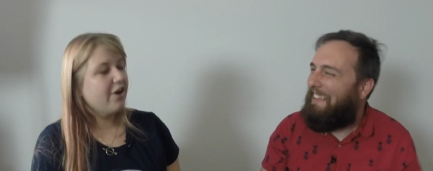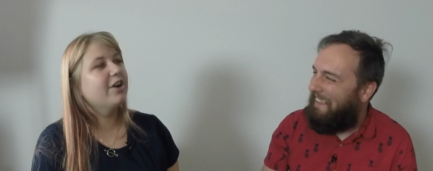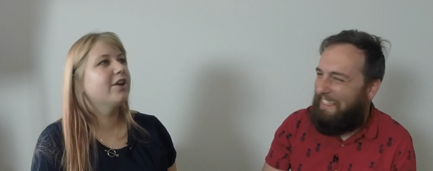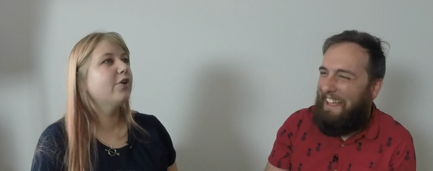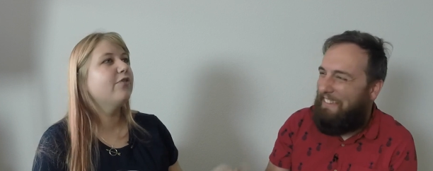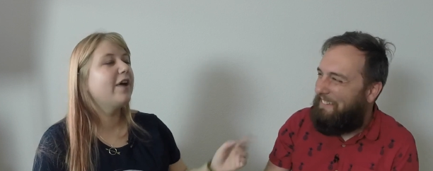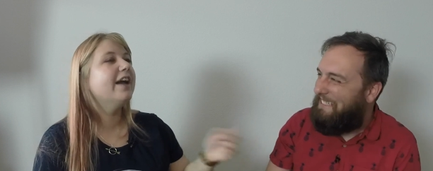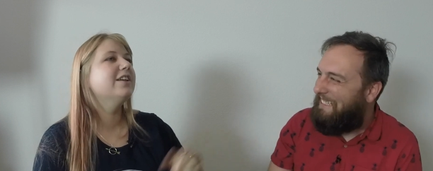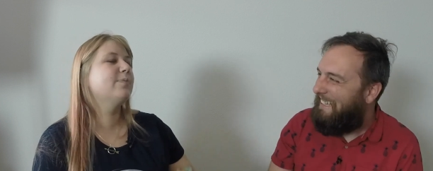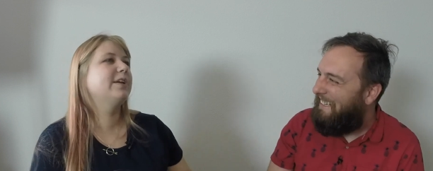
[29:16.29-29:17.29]
Speaker 1: or you'll
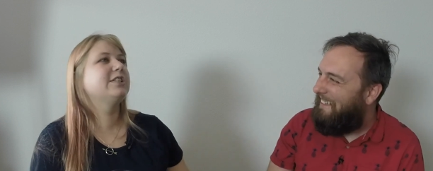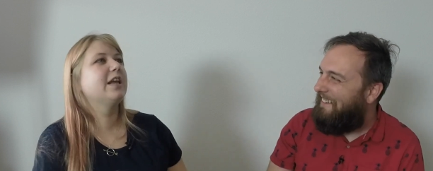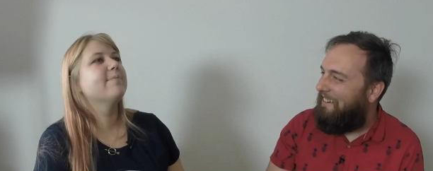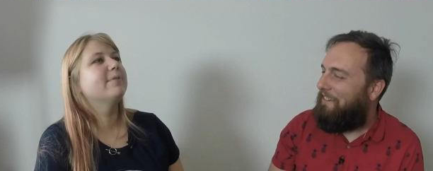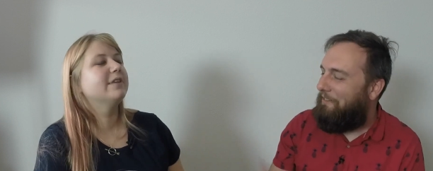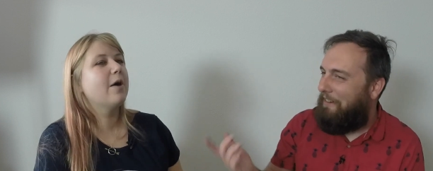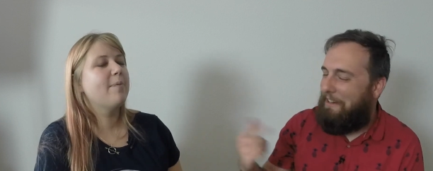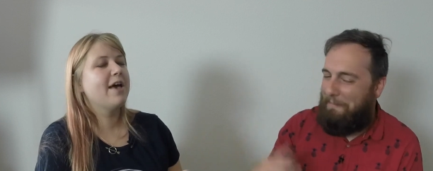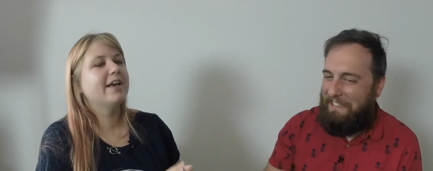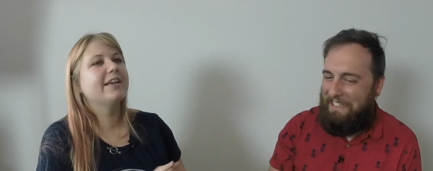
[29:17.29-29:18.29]
find a bitch named you'll
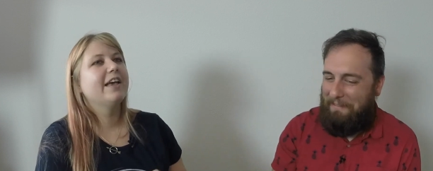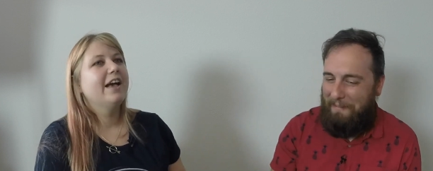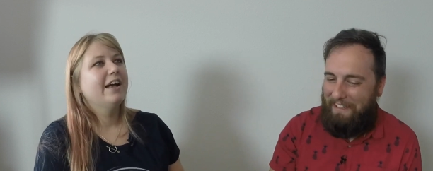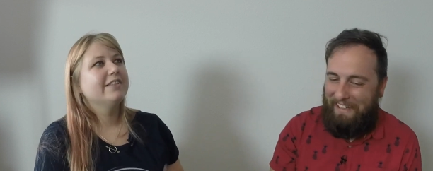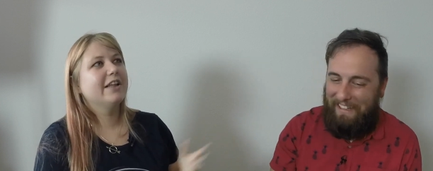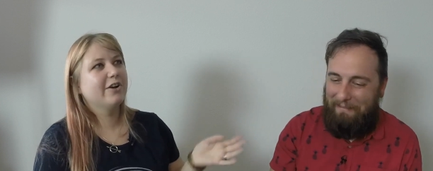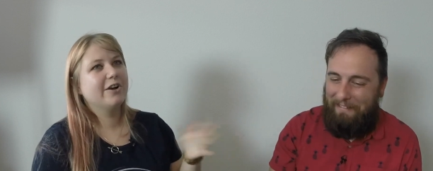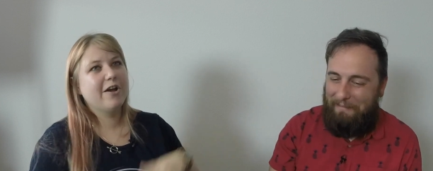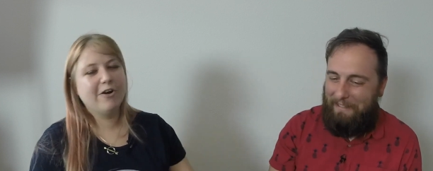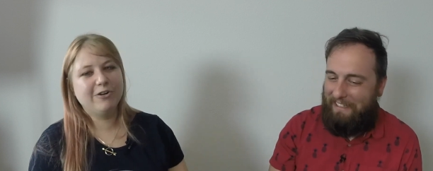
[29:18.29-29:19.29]
Nutmeg. Find a bitch named Nutmeg. Let
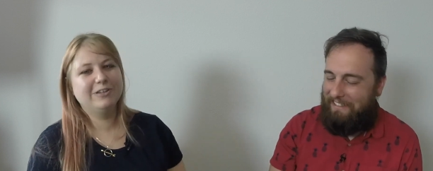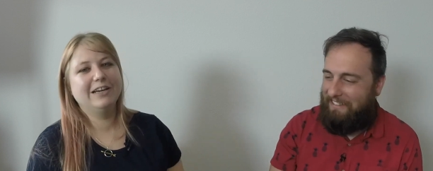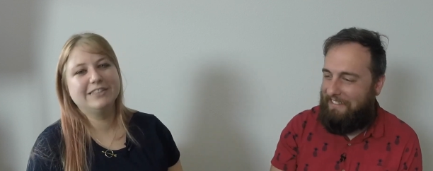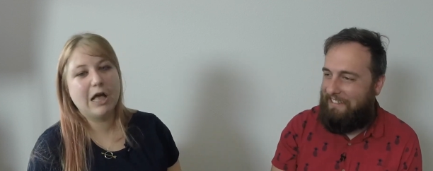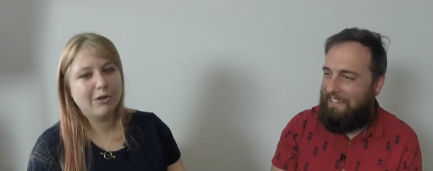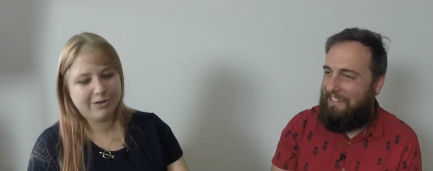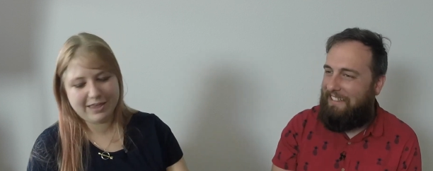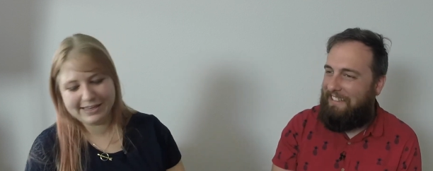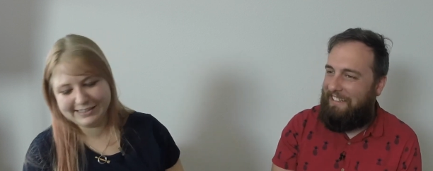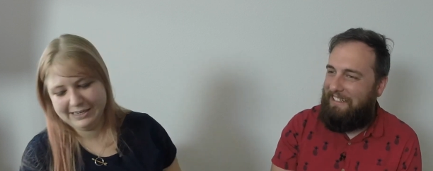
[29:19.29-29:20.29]
her know. Yeah, tell her
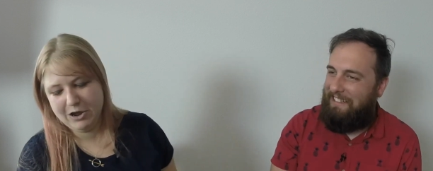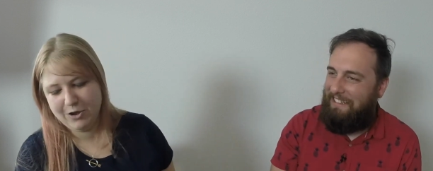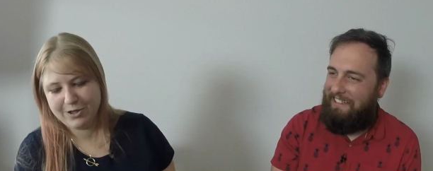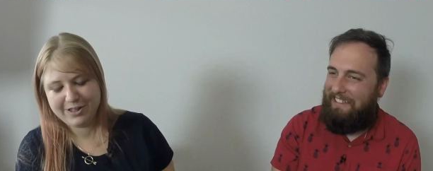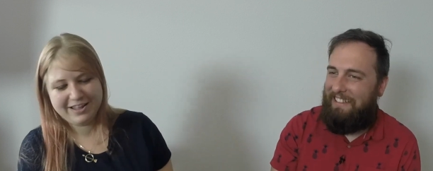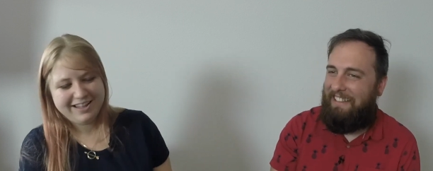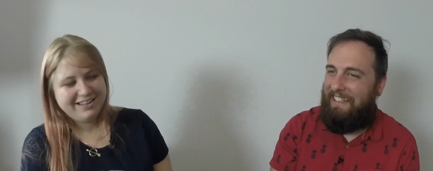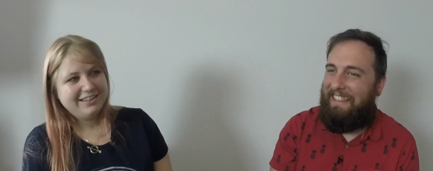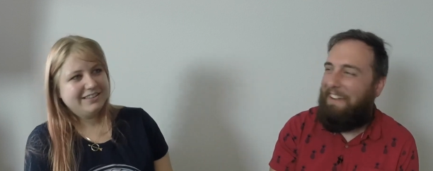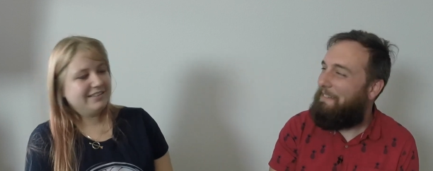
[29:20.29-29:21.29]
this. You know.
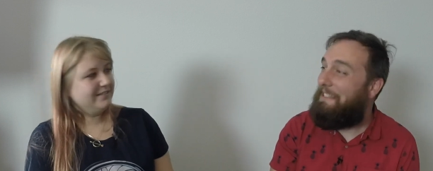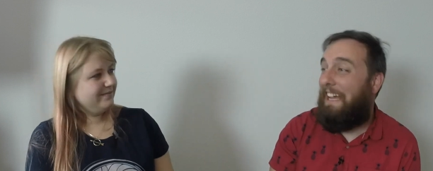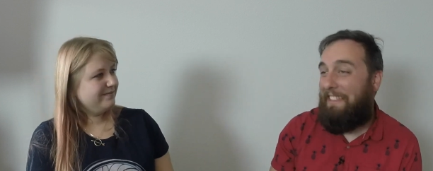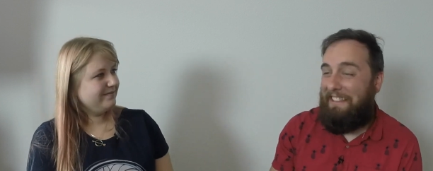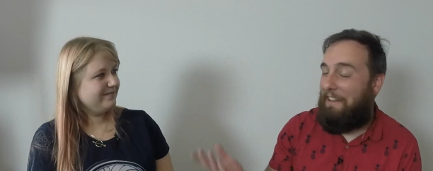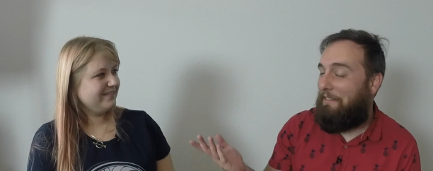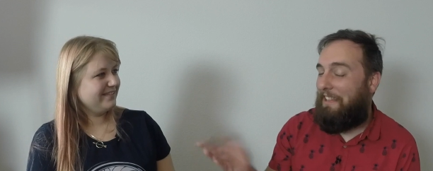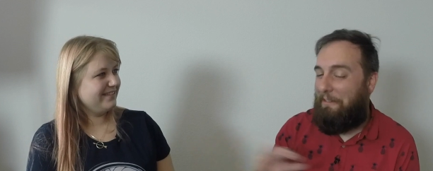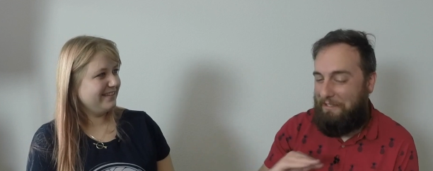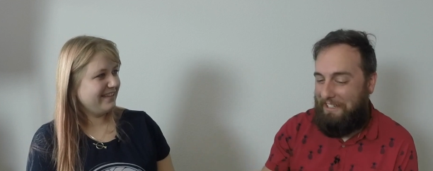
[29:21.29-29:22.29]
Speaker 2: Like that was. I think that
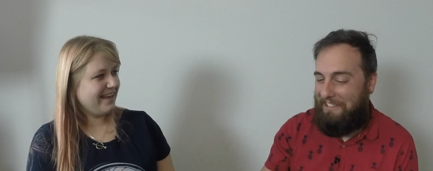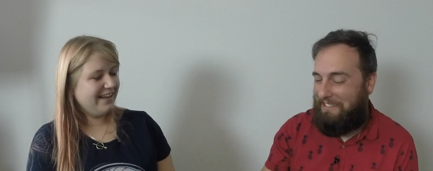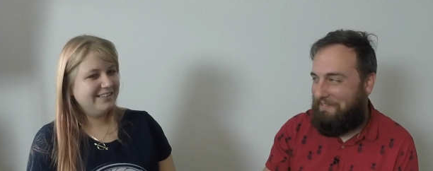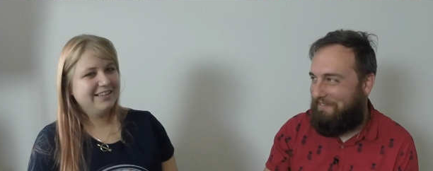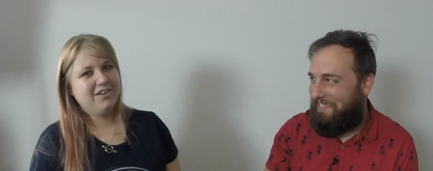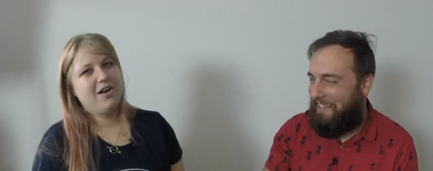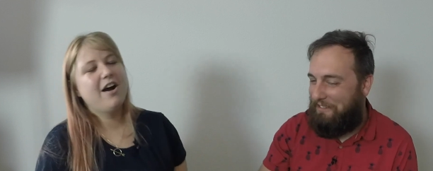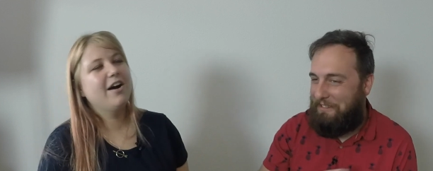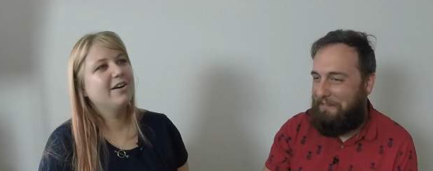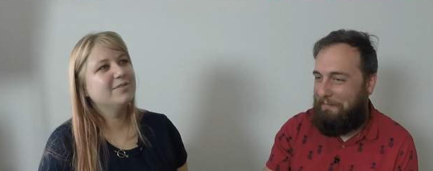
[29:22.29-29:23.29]
was that was awesome. Yeah.
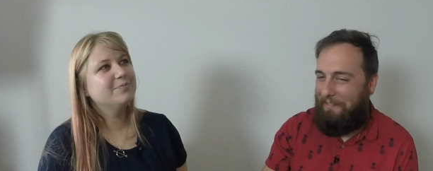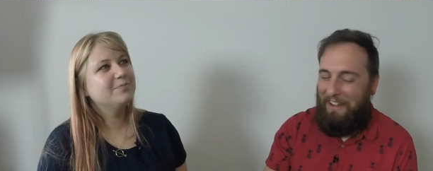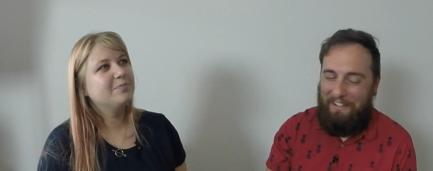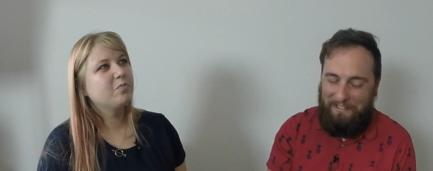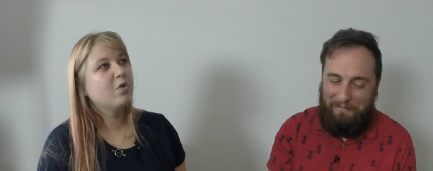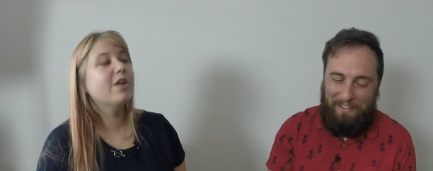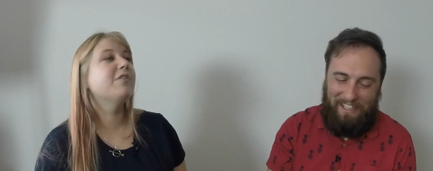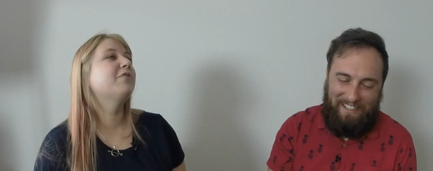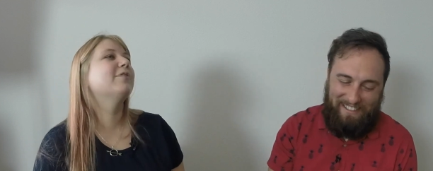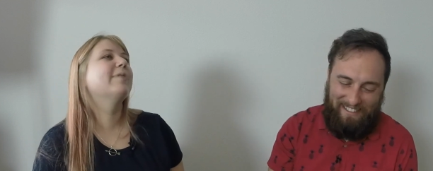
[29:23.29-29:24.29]
That was um, awesome.
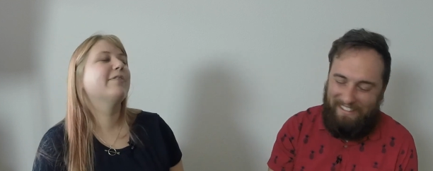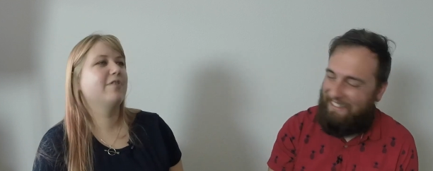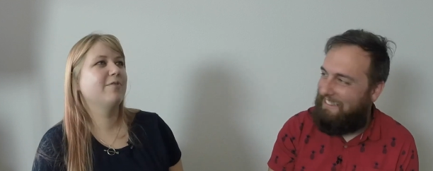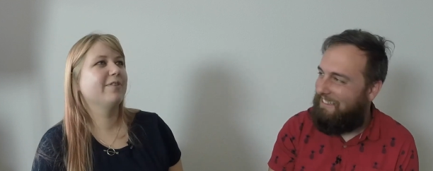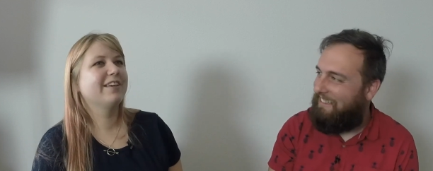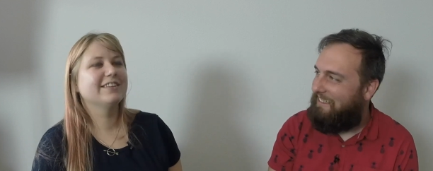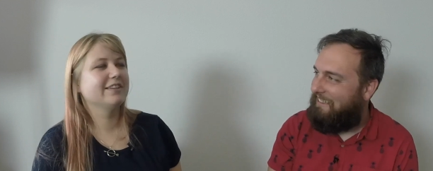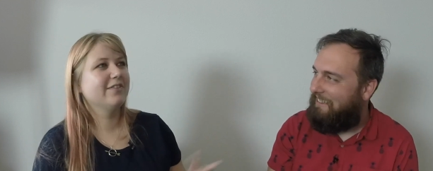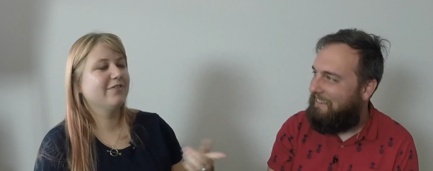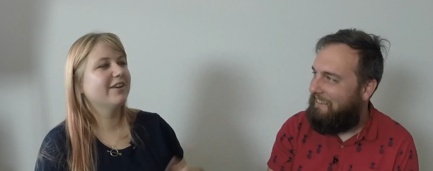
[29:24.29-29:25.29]
Speaker 1: One of the, my favorite
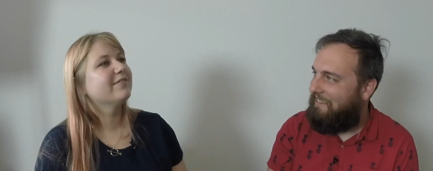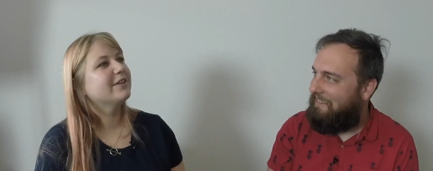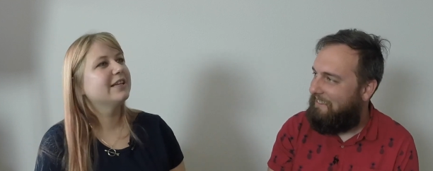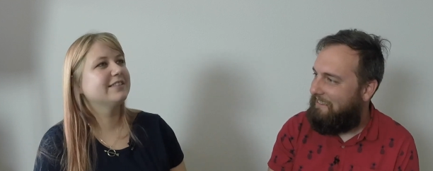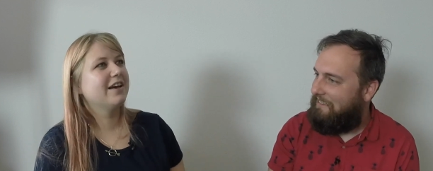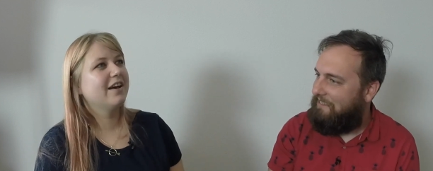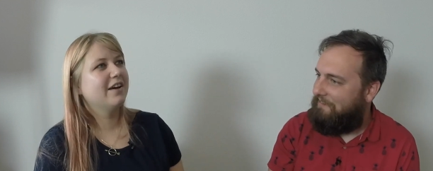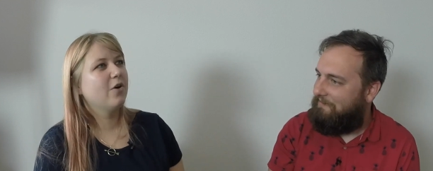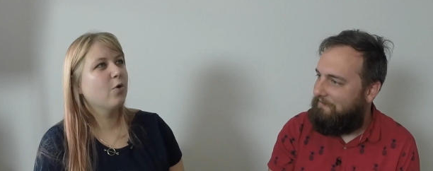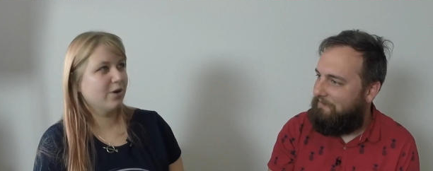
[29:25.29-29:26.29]
things I forgot is
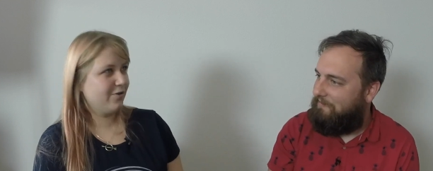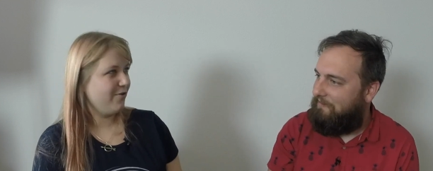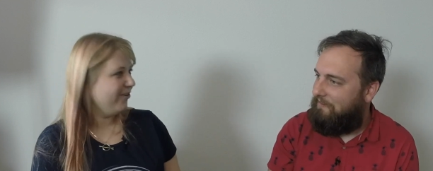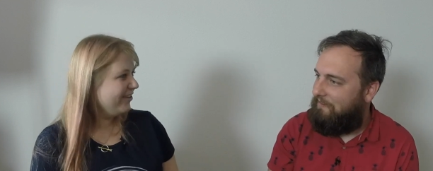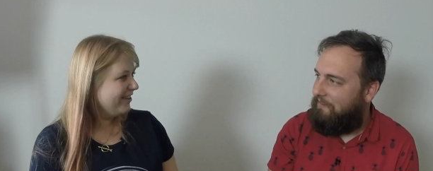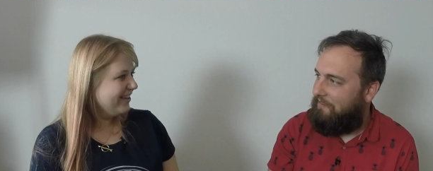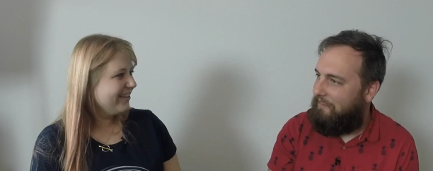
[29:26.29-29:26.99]
uh, Oracle